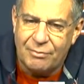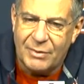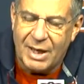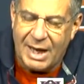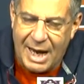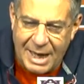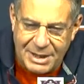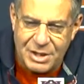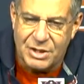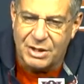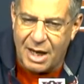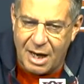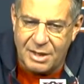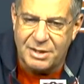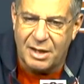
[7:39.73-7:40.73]
And I just
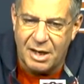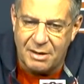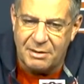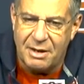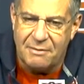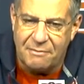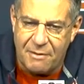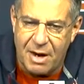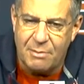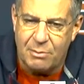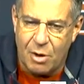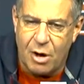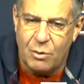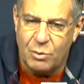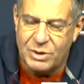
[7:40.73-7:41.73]
got to tell you that Frank
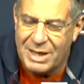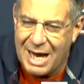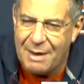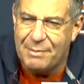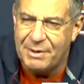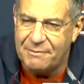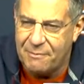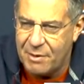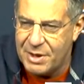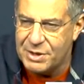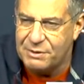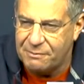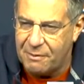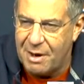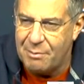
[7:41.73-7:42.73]
Martin was happy for his
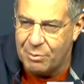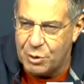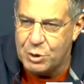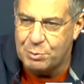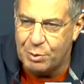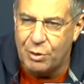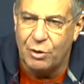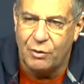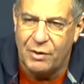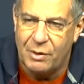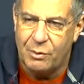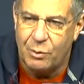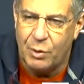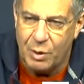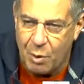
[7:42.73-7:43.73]
friend Bruce Pearl that
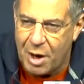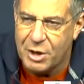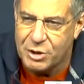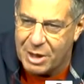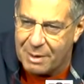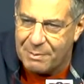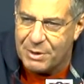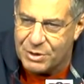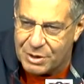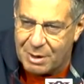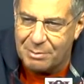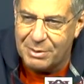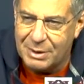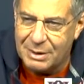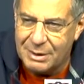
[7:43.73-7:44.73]
we won a championship
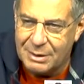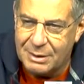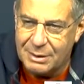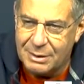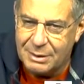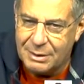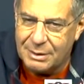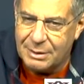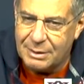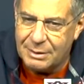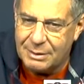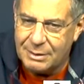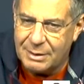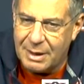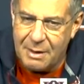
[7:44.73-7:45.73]

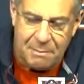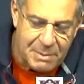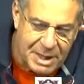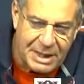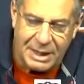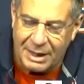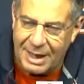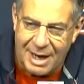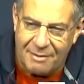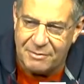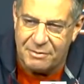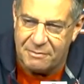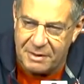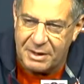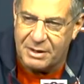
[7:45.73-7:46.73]
immediately
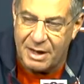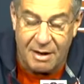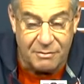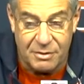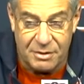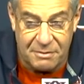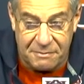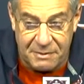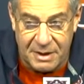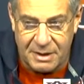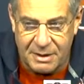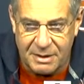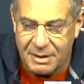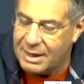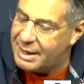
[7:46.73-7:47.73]
after defeat.
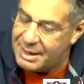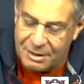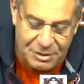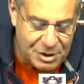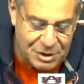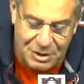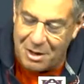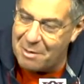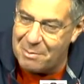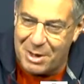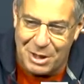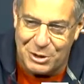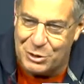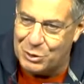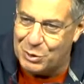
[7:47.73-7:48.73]
And there just aren't
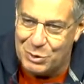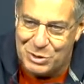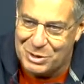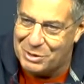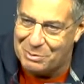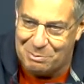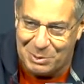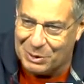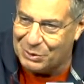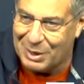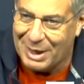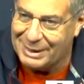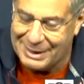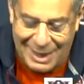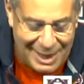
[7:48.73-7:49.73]
many dudes that are built
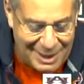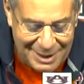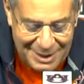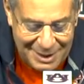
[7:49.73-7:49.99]
like that.